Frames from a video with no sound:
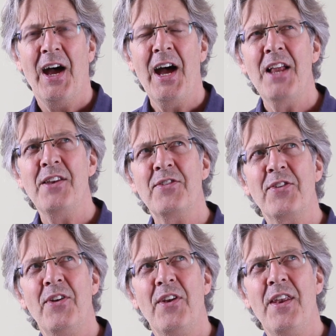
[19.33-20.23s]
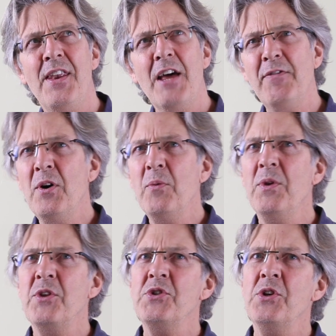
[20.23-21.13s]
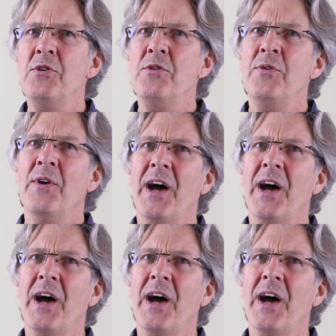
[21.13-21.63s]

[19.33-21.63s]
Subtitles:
And never were the two